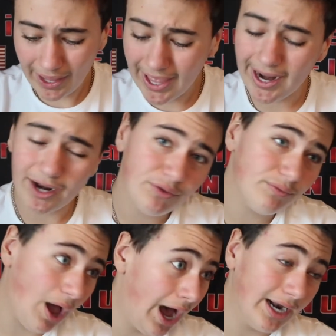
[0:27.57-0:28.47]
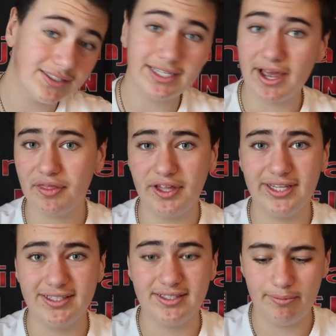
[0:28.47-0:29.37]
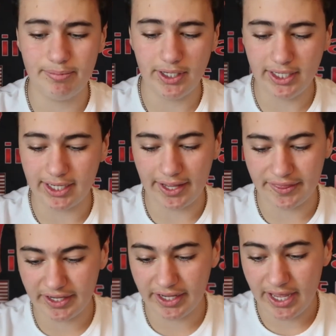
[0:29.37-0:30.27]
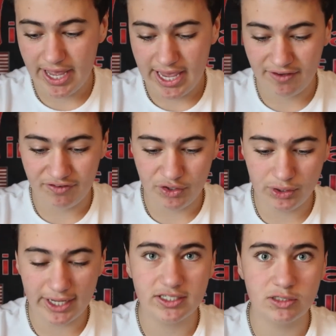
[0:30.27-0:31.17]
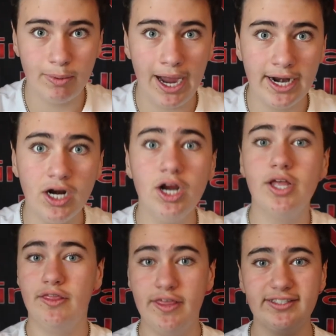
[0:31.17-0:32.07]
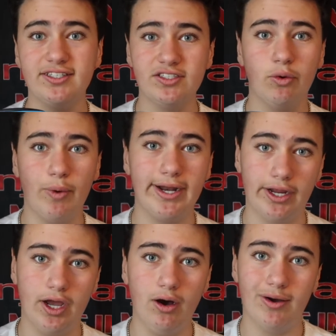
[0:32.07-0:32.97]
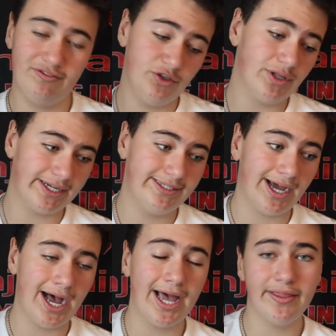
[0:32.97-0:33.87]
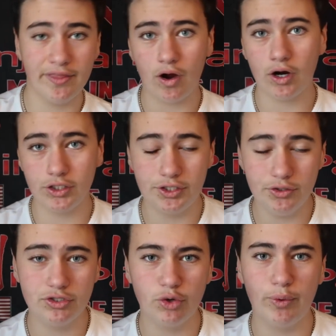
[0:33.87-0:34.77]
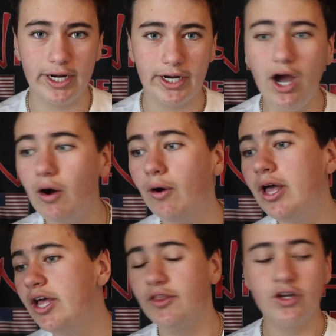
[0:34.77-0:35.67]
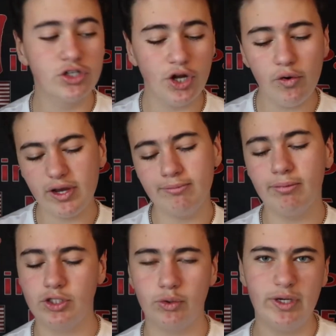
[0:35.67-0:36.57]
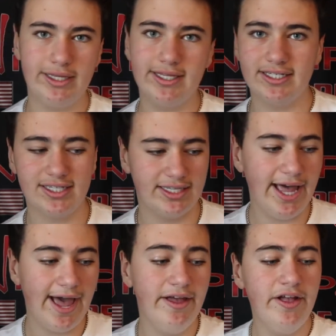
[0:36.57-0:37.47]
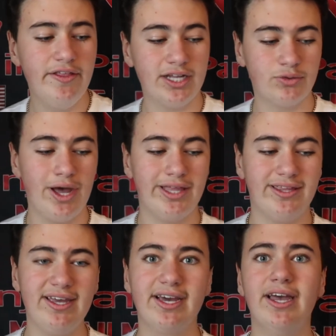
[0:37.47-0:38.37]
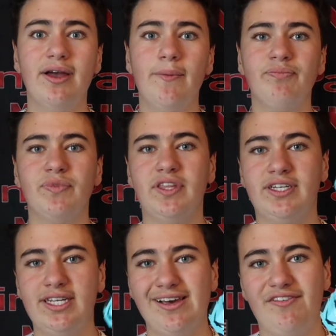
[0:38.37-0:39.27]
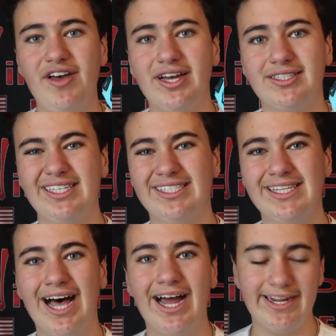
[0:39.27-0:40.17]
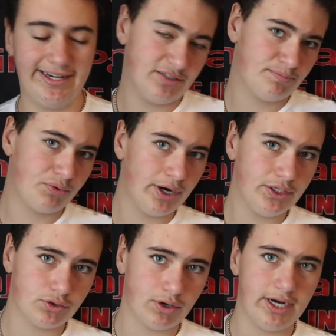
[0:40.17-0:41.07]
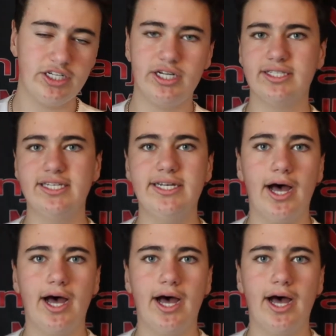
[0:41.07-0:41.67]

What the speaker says: And honestly, I don't think that's an opinion. I think if you like Spire, this is the way to go. If you like dive, the R2 is the way to go. There's no in between this and that. That's why I think the TFX is not in its price range, and it's